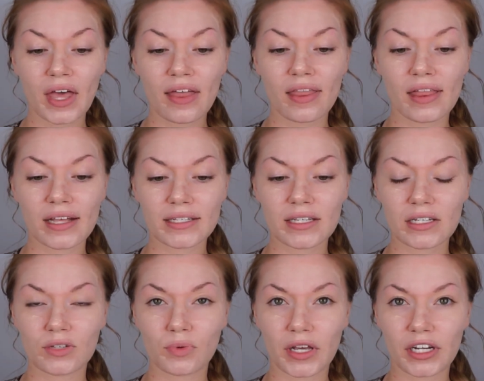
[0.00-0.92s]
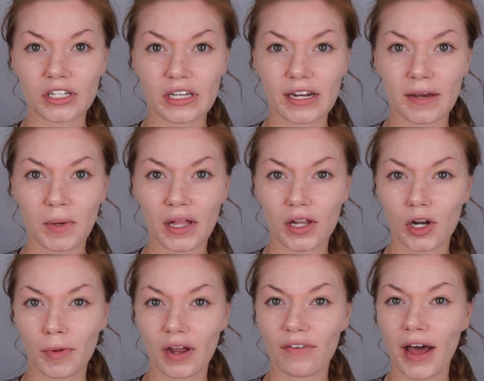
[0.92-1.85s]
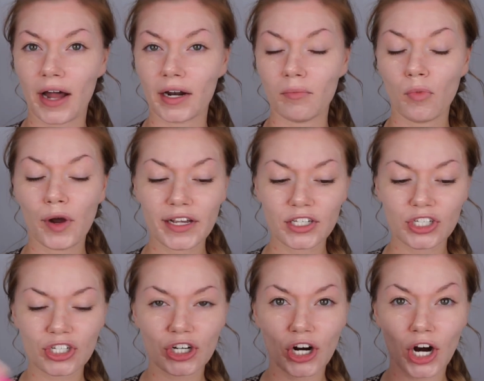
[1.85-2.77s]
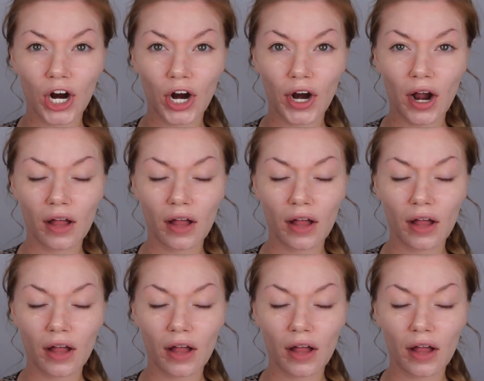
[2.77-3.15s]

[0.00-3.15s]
This is really just gonna give me a little bit of added moisture,